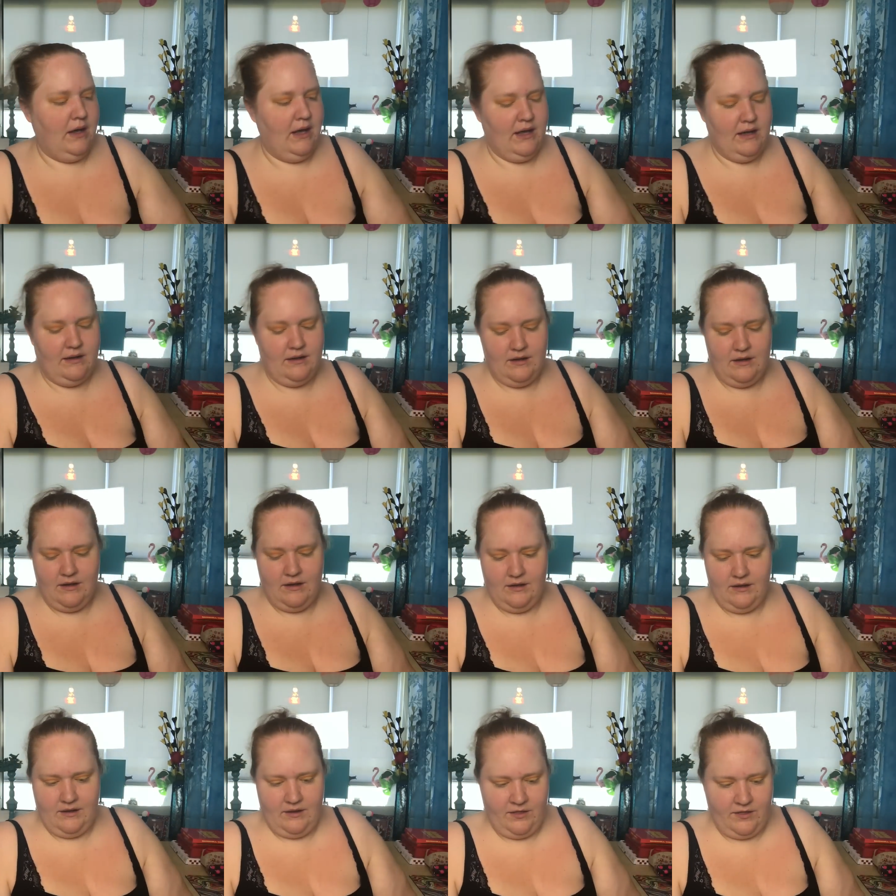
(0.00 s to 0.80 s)
And
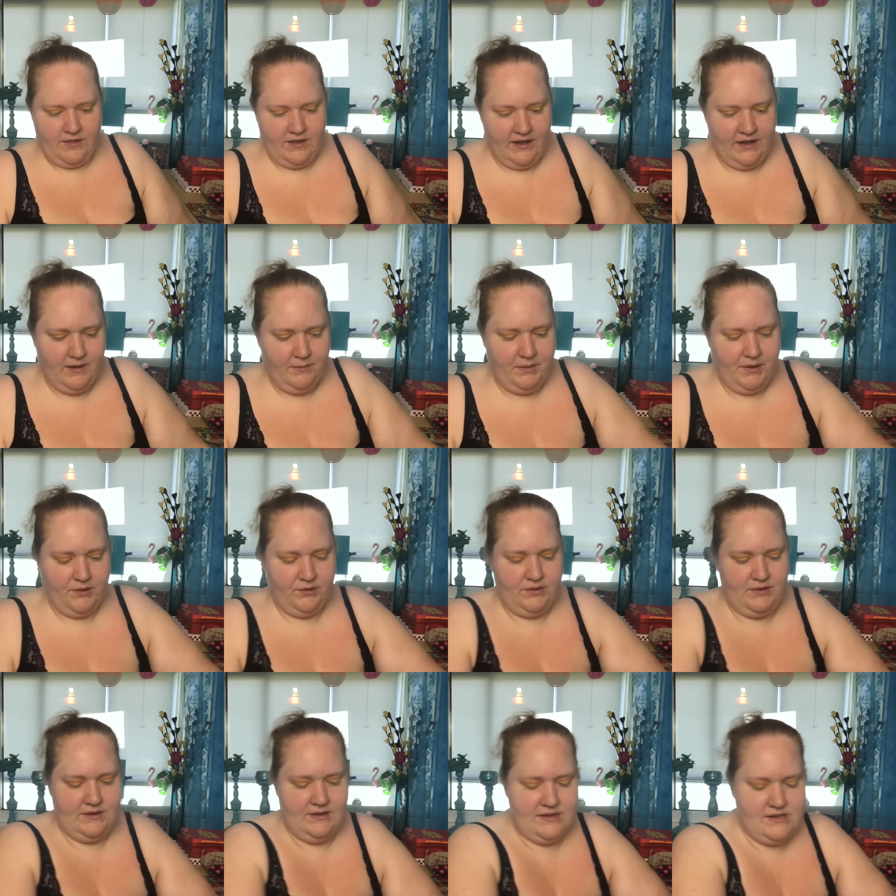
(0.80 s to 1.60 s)
the thing
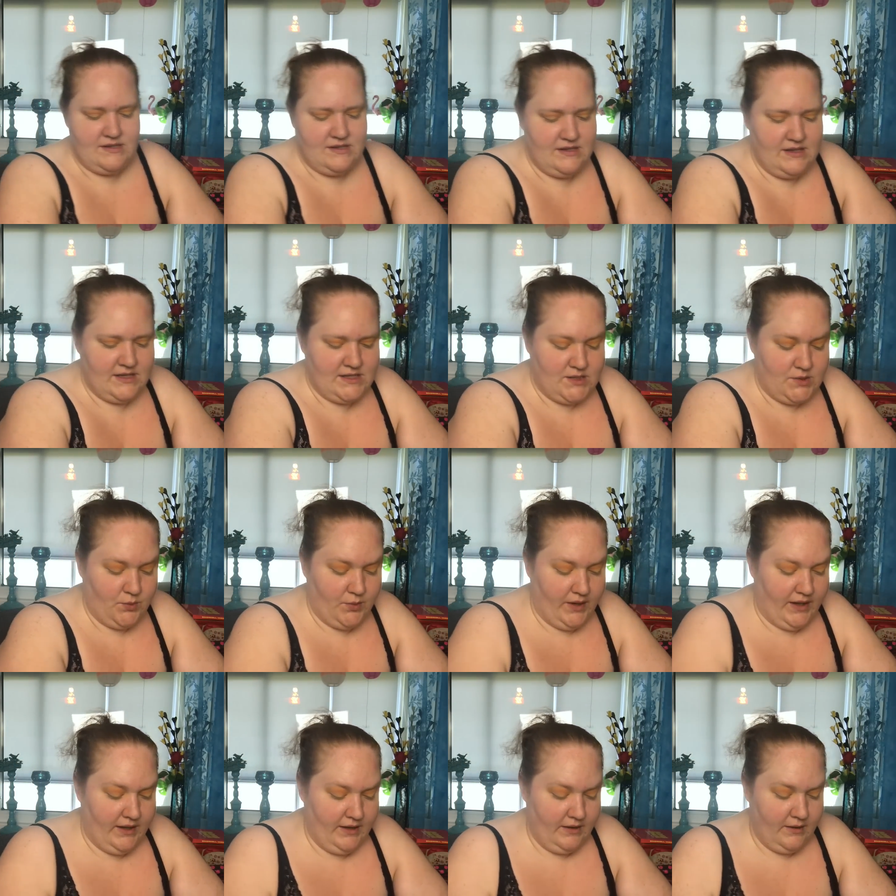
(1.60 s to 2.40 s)
about this as
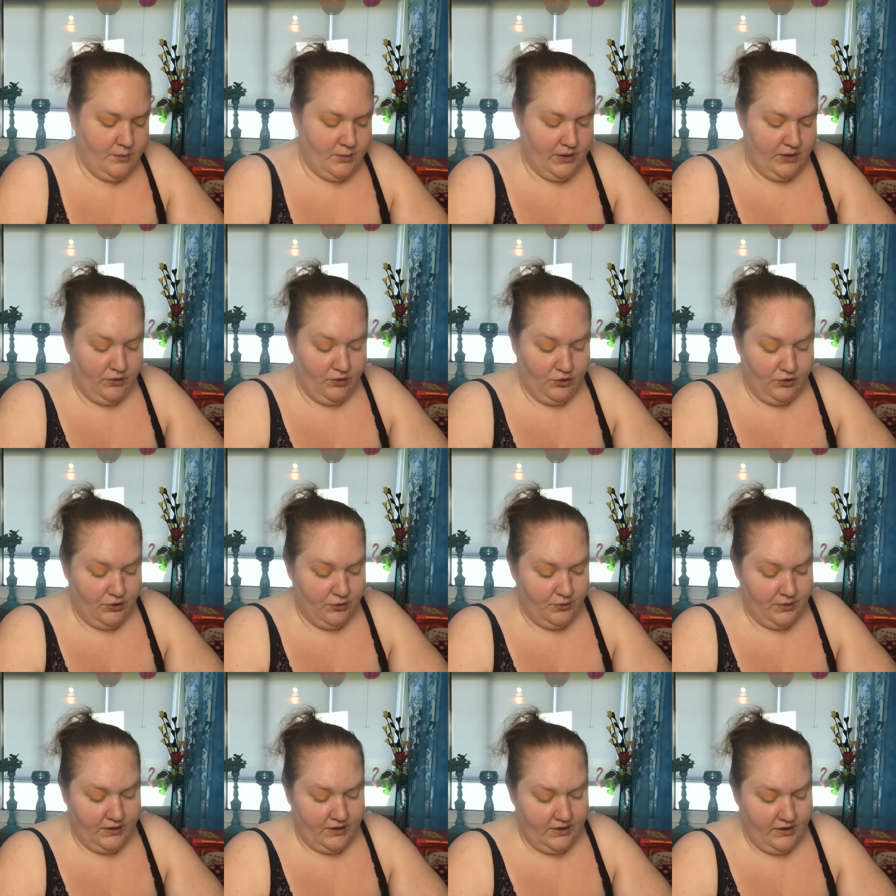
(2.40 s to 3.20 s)
well, when you're
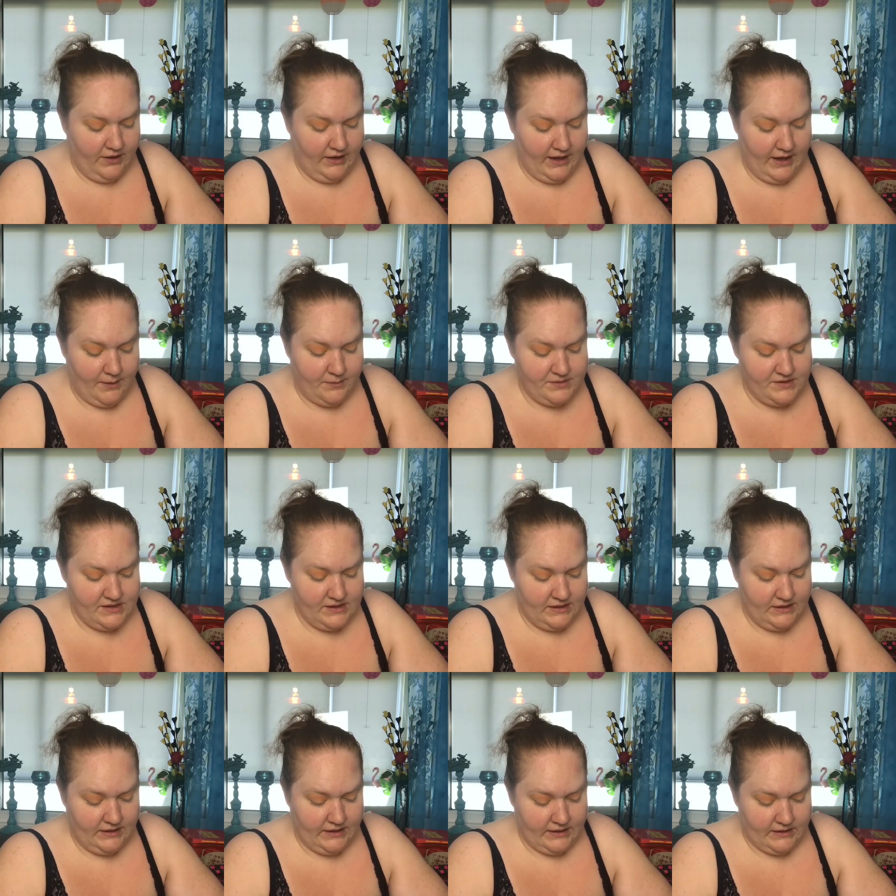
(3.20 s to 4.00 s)
doing collabs
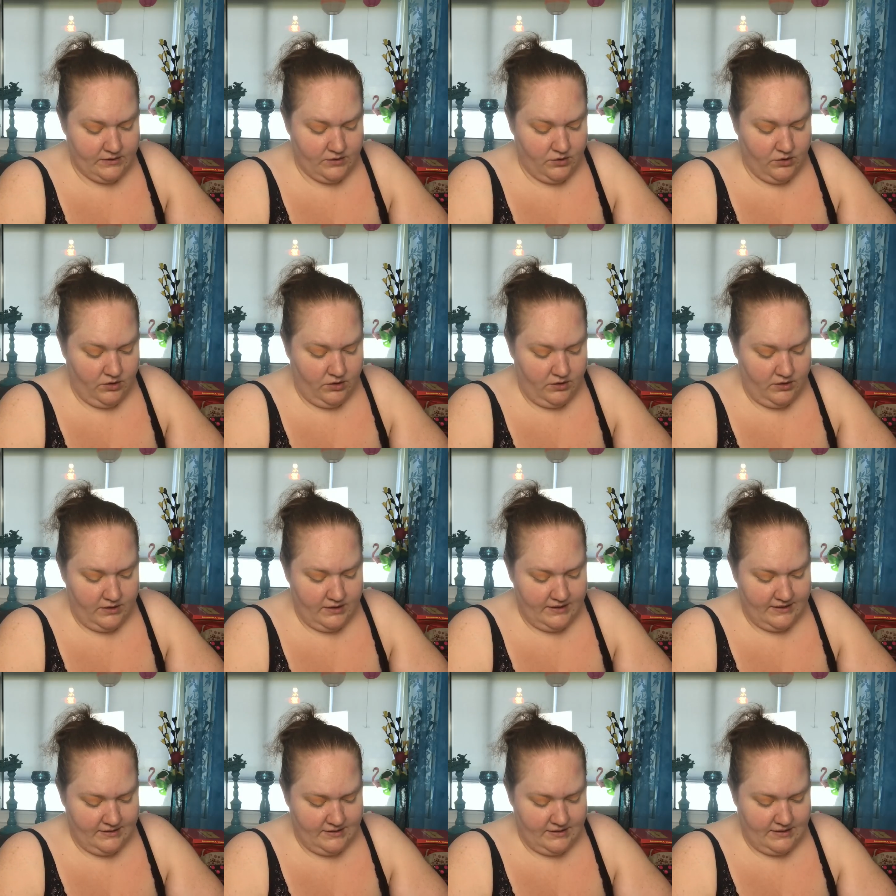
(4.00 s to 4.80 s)
in general,
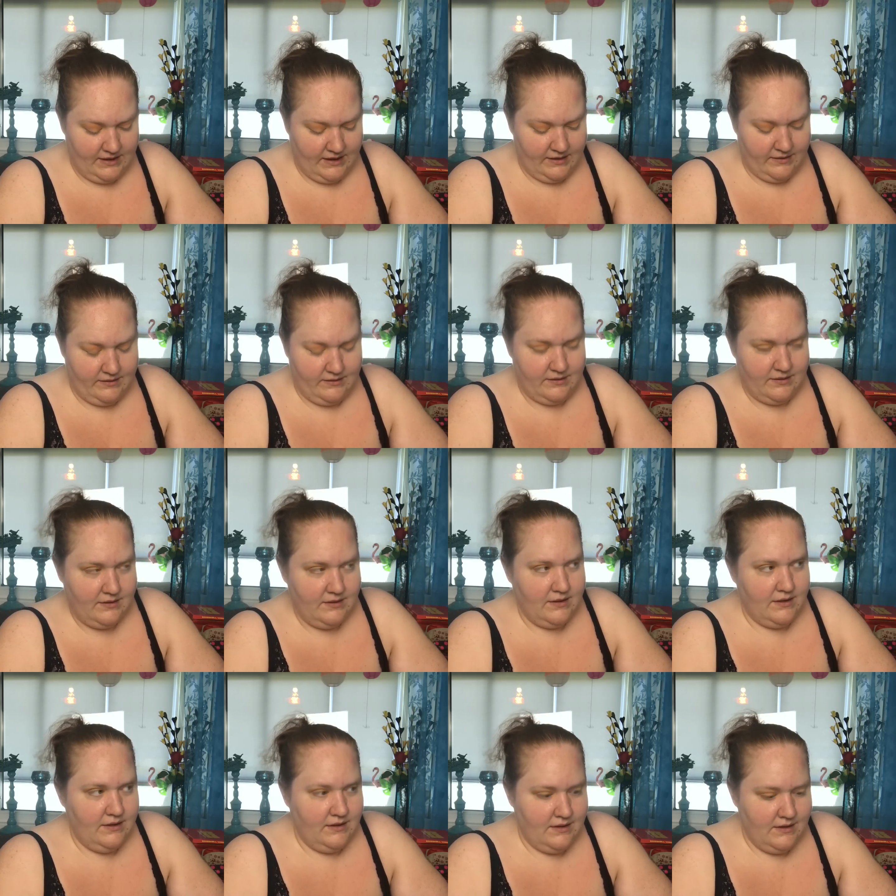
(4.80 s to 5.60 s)
is that
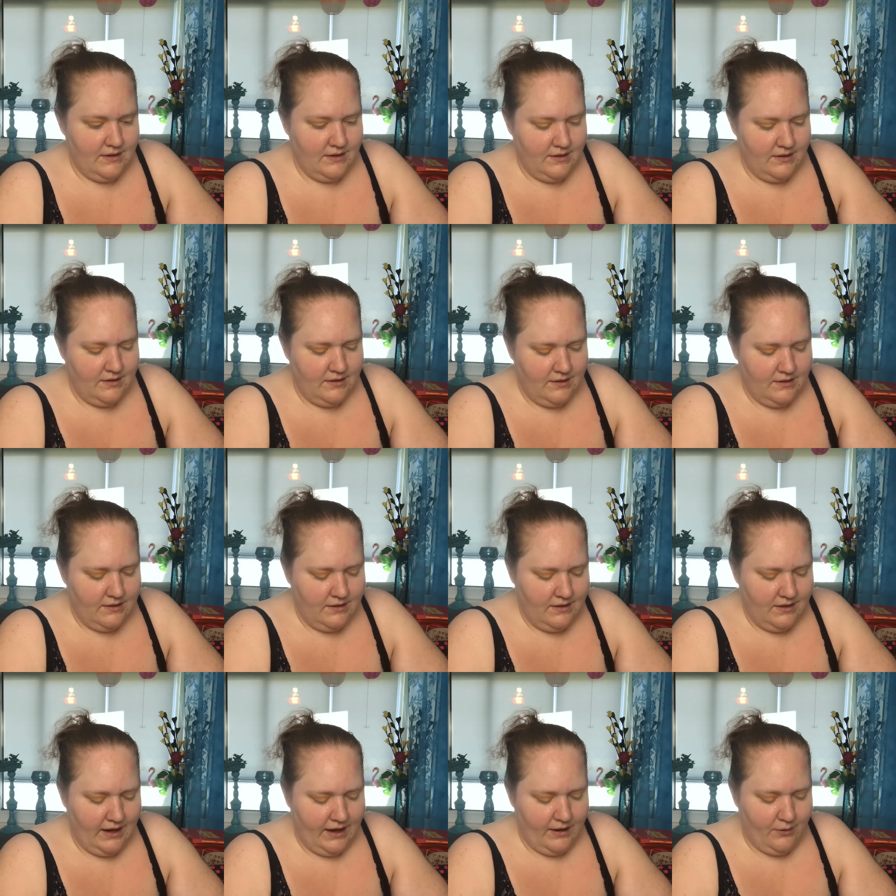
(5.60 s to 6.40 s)

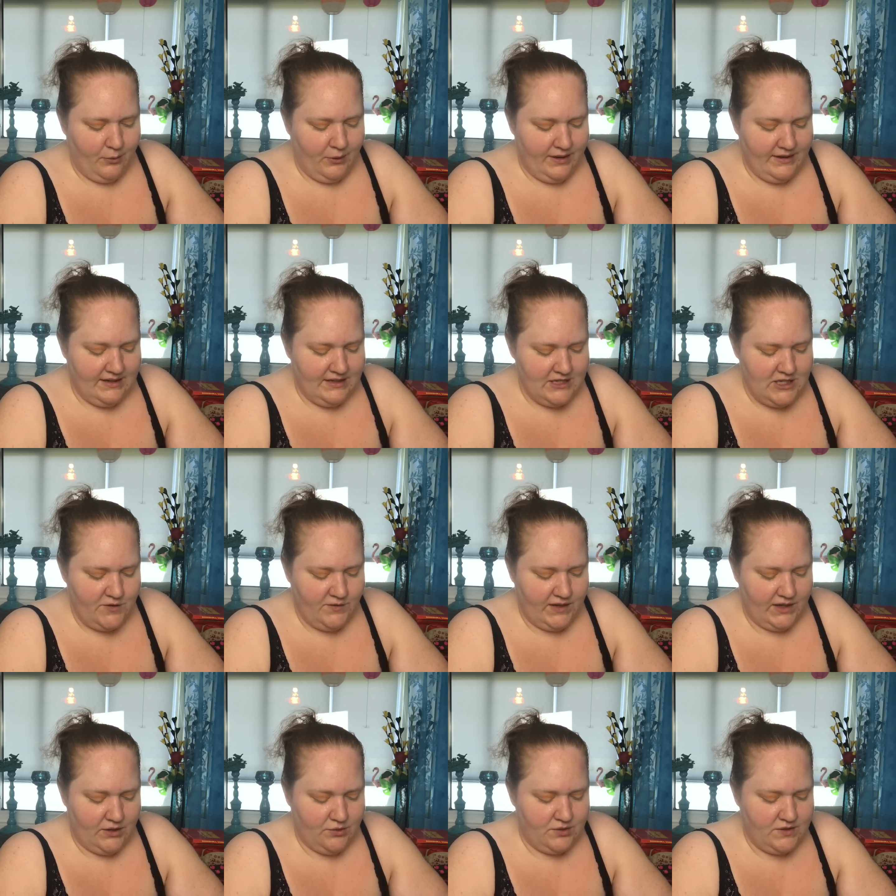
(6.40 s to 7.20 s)
when this
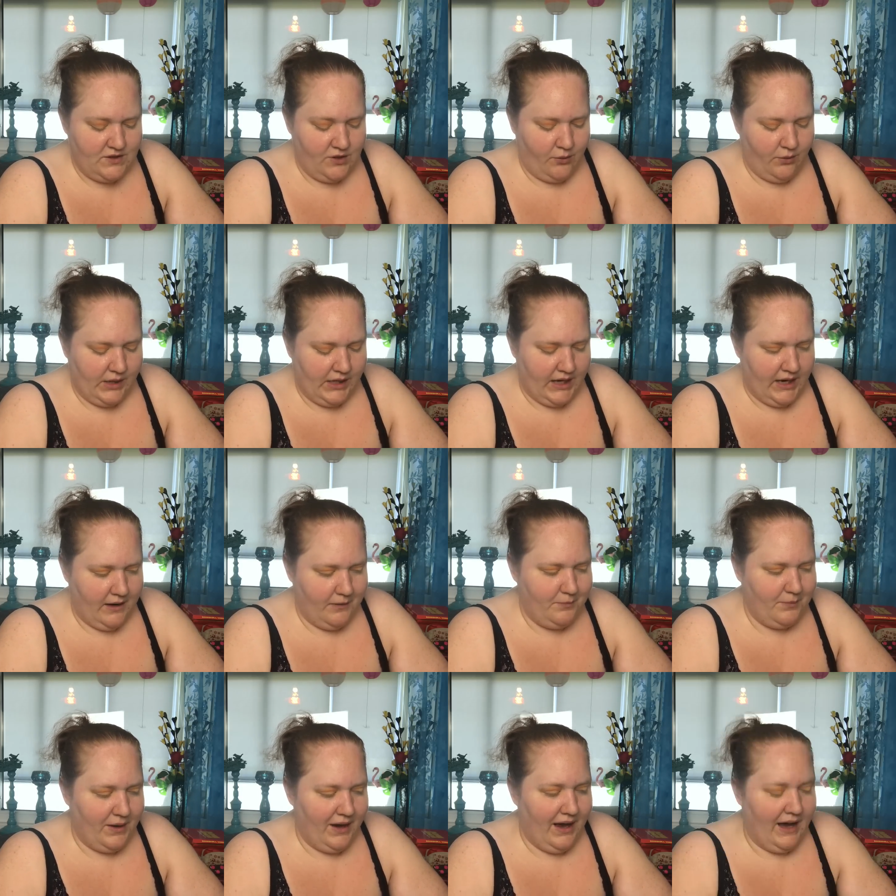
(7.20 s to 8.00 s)
video is going
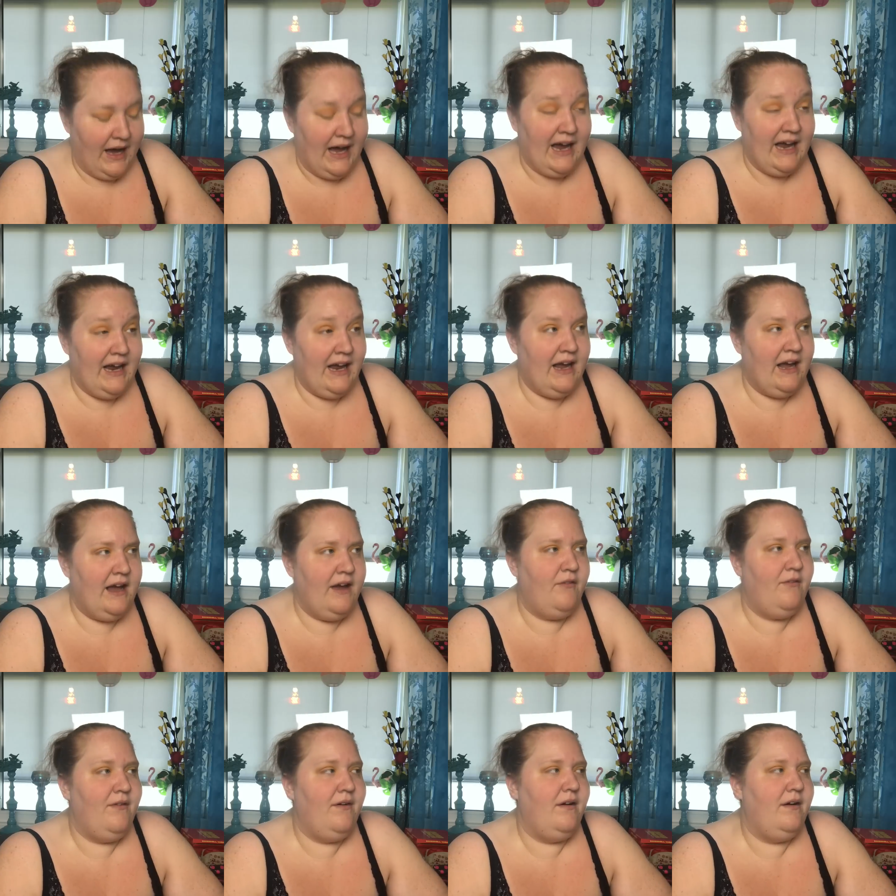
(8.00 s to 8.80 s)
up, I
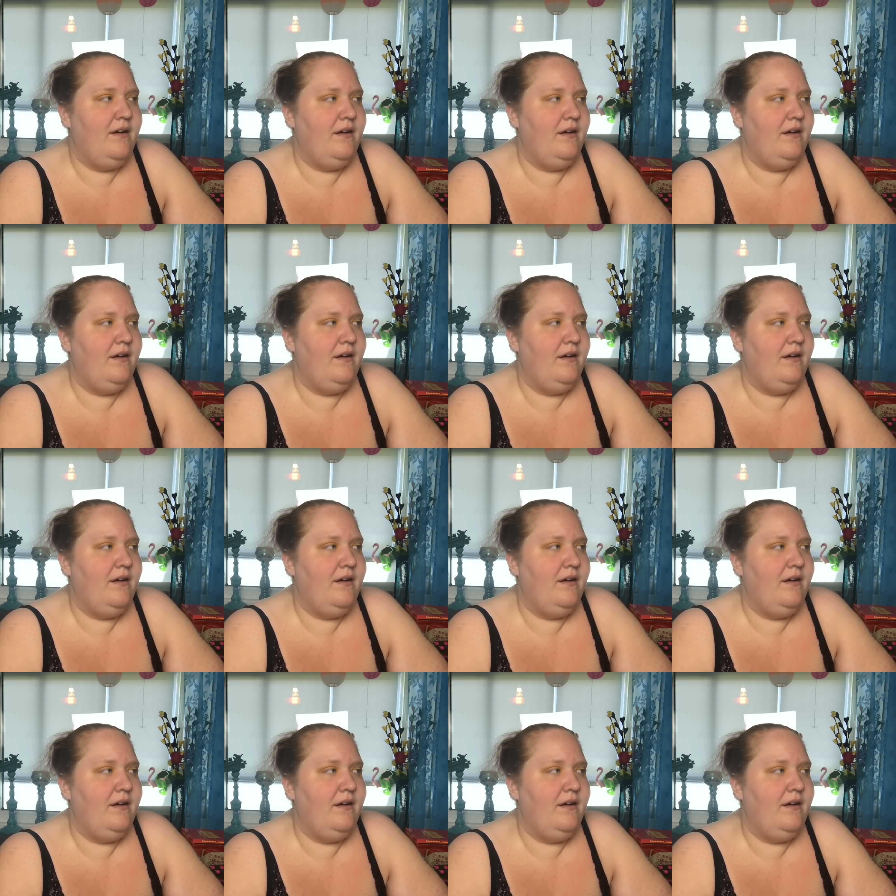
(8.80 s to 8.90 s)
have